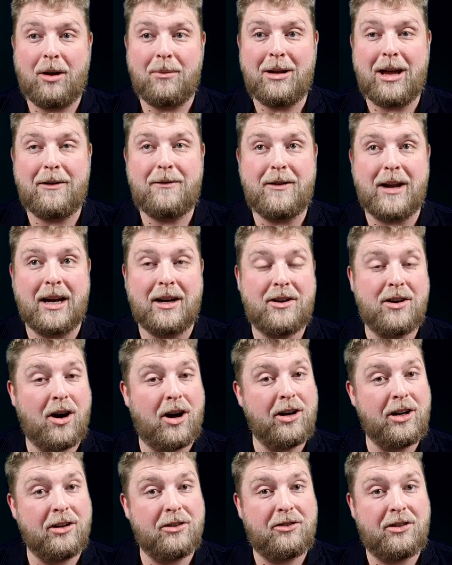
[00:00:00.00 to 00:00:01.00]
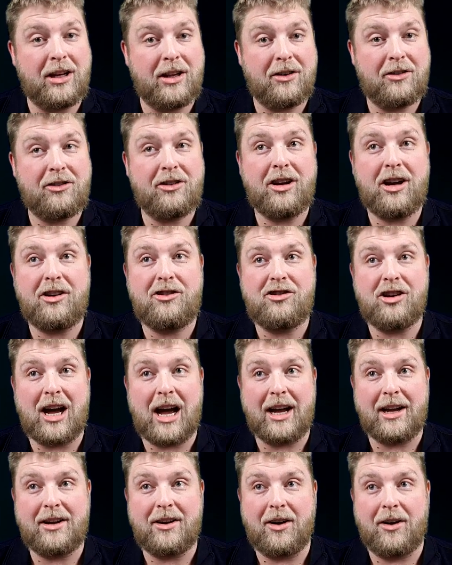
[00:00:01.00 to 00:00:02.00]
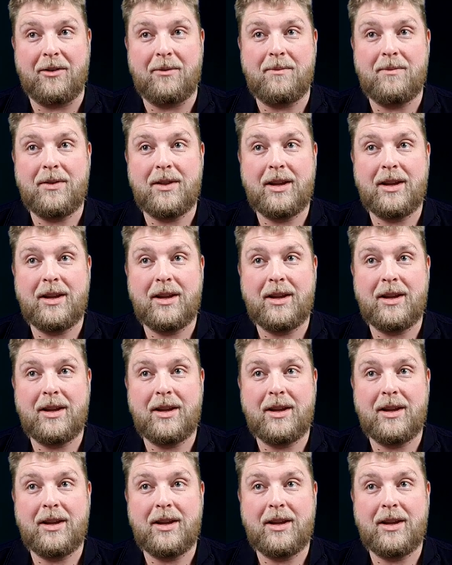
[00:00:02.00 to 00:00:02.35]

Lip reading: left-hand corner, you'll see the search icon.